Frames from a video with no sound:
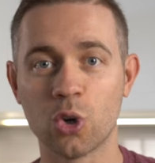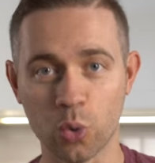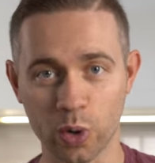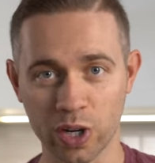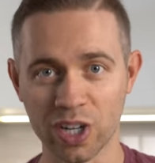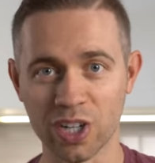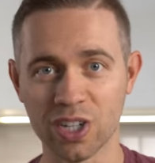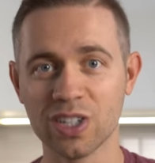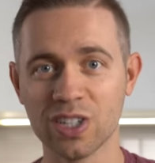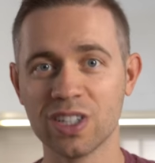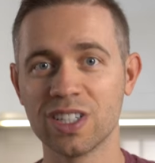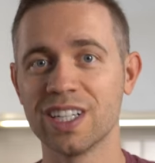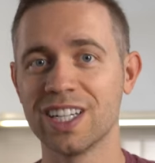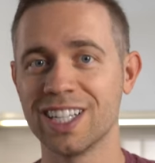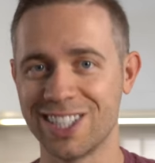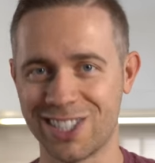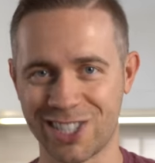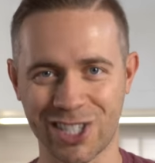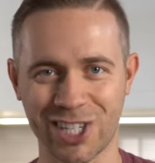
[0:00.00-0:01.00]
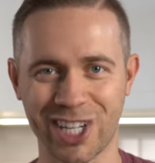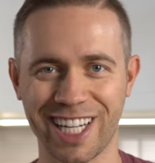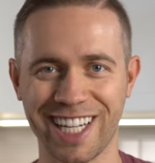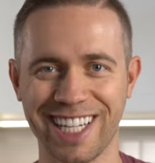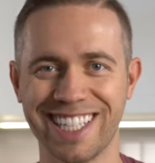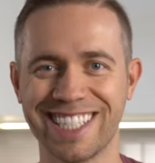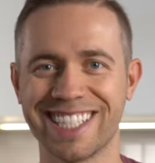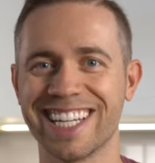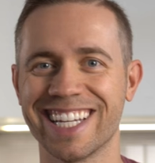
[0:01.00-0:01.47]
Grilled
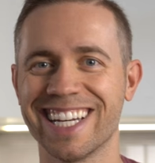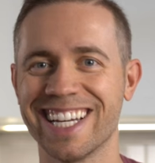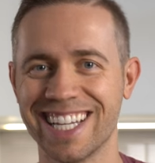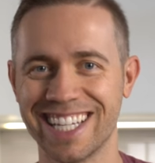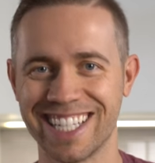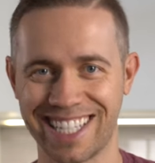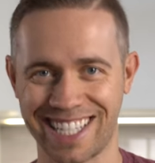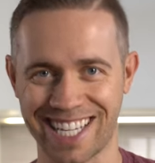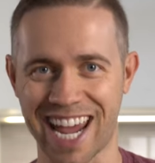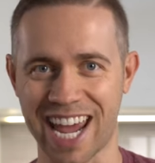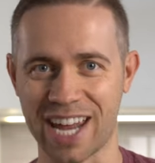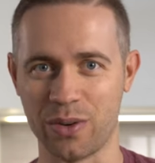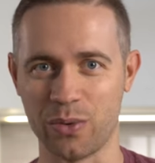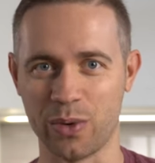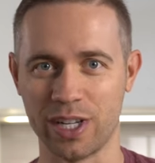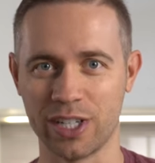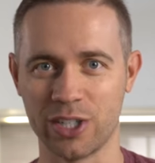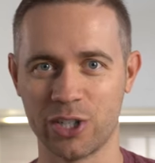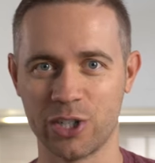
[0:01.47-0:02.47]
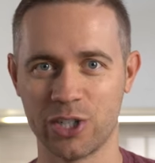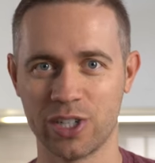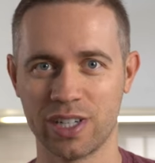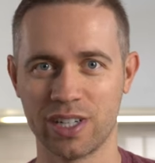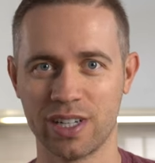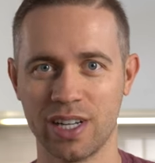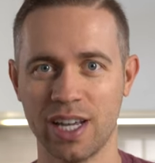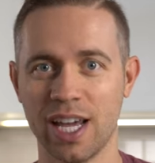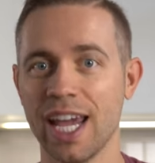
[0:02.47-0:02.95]
cheese sandwich.
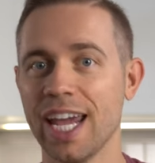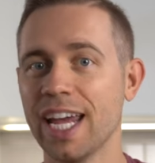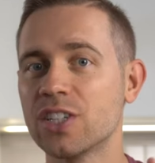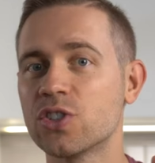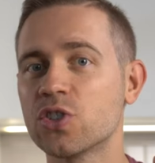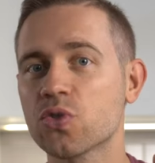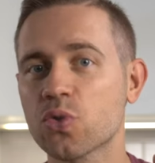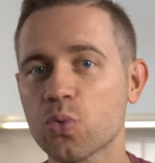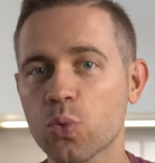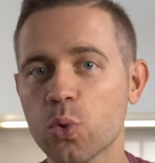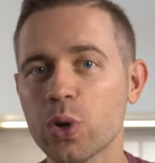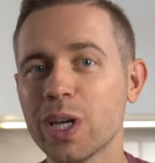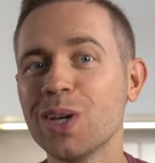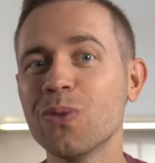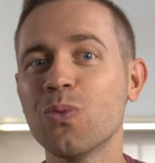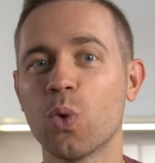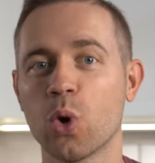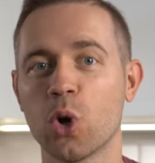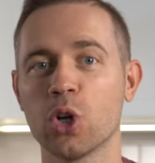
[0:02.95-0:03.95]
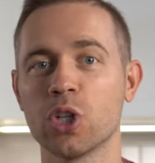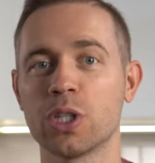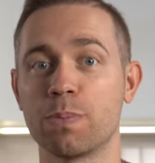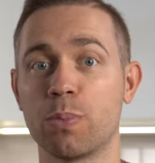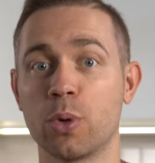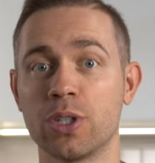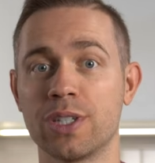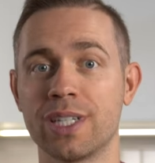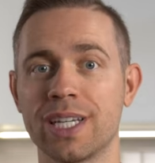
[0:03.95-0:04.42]
It's three words
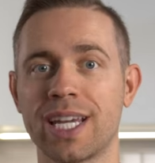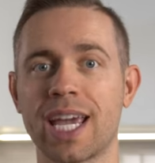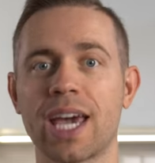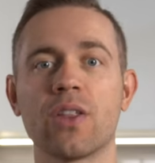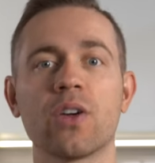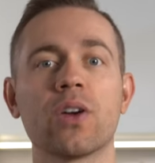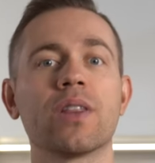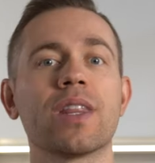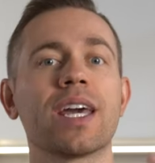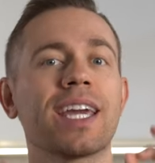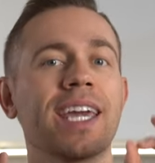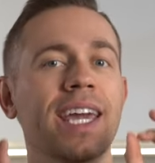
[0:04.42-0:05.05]
put together that